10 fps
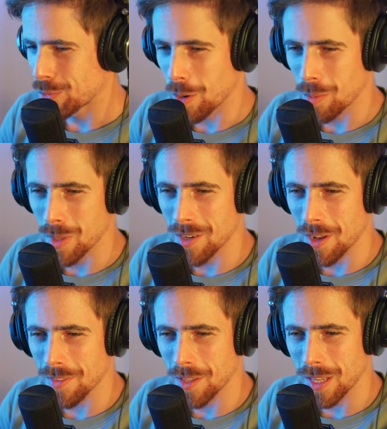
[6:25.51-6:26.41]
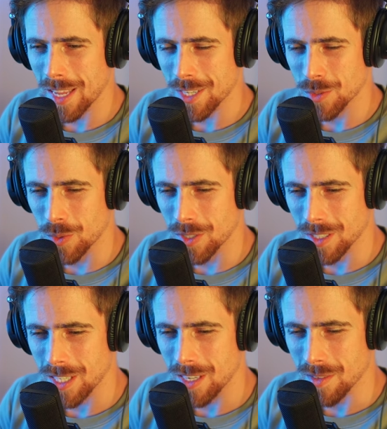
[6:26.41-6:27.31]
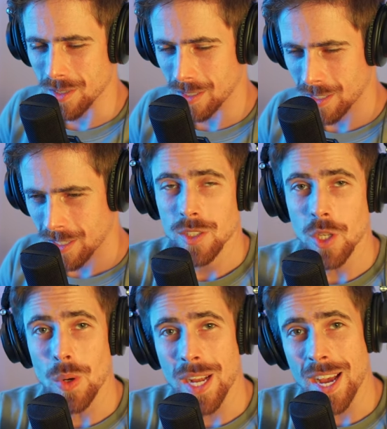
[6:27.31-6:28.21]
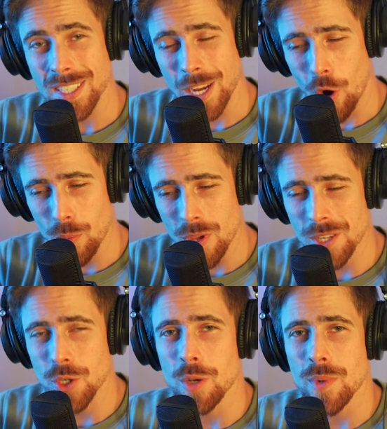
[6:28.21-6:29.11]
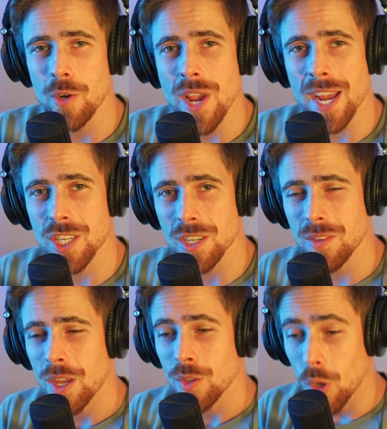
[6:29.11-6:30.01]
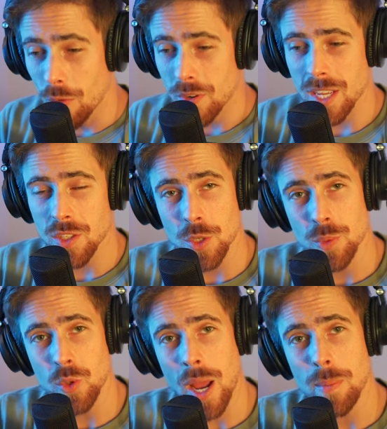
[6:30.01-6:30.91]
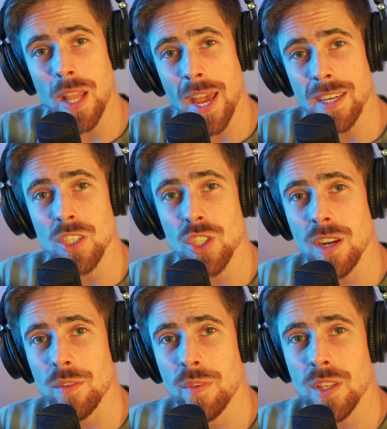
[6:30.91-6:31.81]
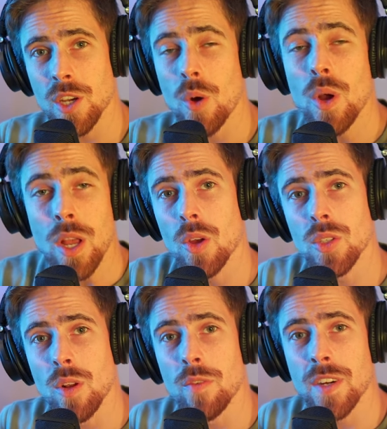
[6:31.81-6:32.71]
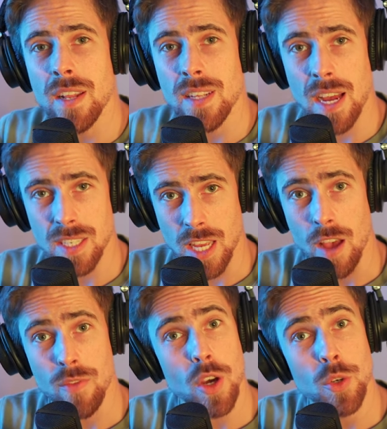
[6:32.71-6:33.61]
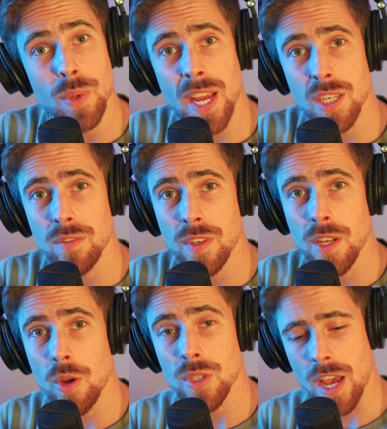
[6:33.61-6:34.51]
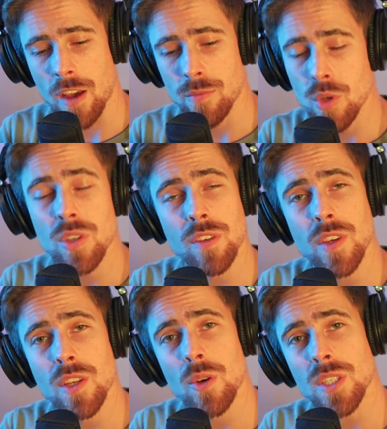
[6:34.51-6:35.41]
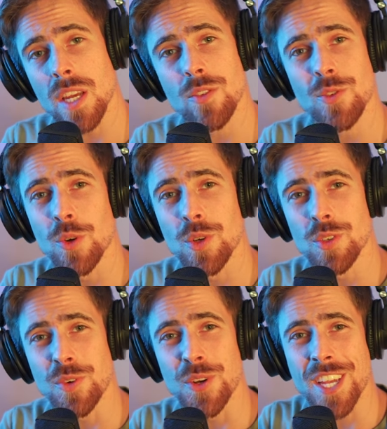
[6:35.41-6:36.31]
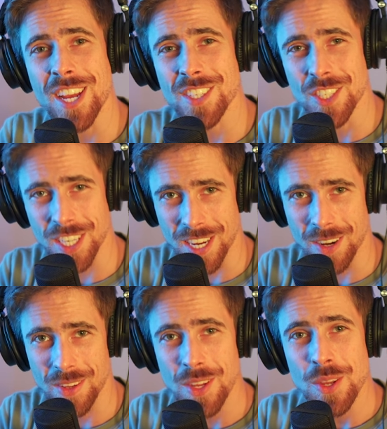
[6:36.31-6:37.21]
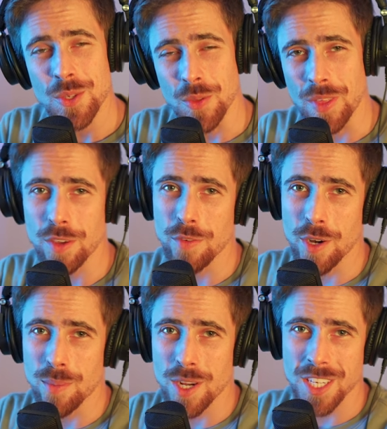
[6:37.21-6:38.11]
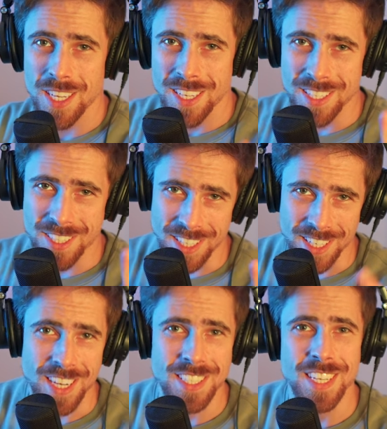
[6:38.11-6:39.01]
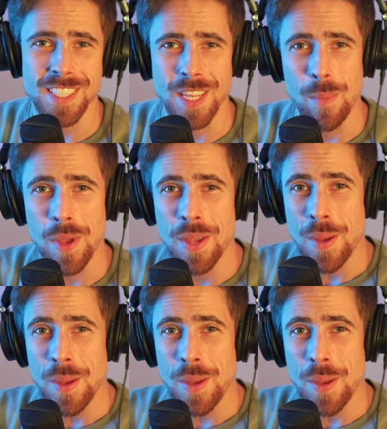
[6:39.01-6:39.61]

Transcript: probably not the last one either. So guys, I hope you enjoyed my reaction. Don't forget to subscribe, like, and share the video. Also, don't forget guys, I have other reaction videos, I have music videos and tutorials for you guys to check out. So thank you very much and see you guys next time.